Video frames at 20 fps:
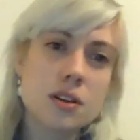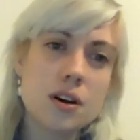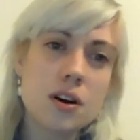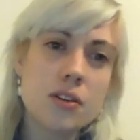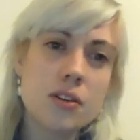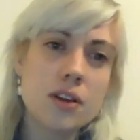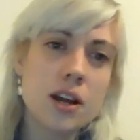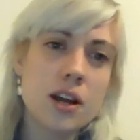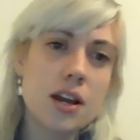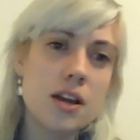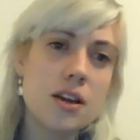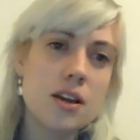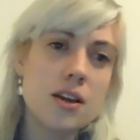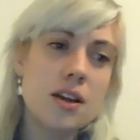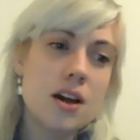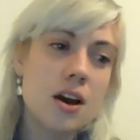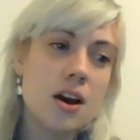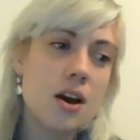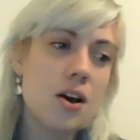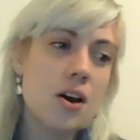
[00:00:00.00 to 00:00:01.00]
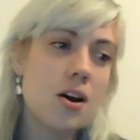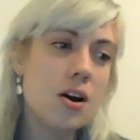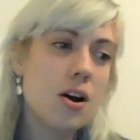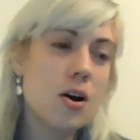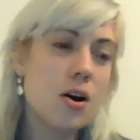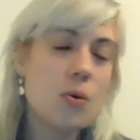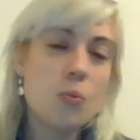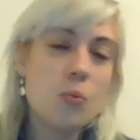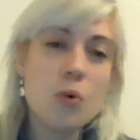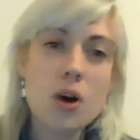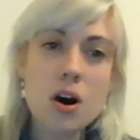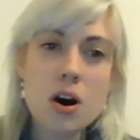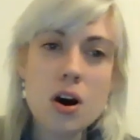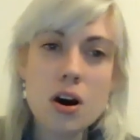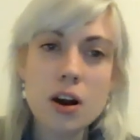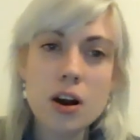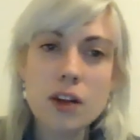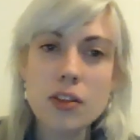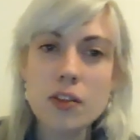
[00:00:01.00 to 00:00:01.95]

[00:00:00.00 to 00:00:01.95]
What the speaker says: Are they at work?